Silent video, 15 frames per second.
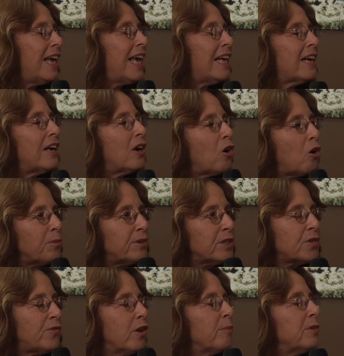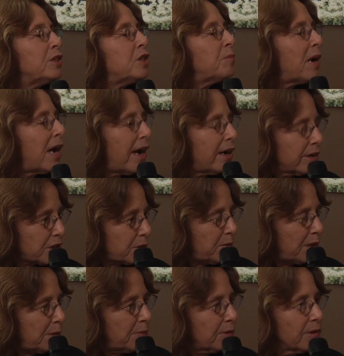And I hope this film inspires
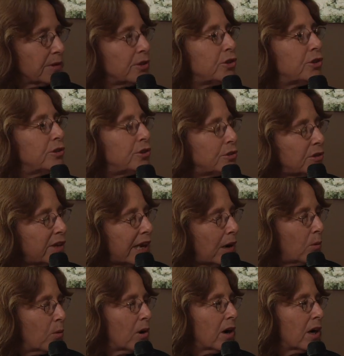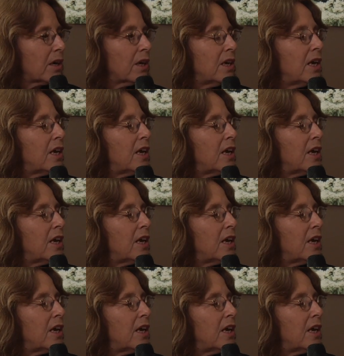people to do that work,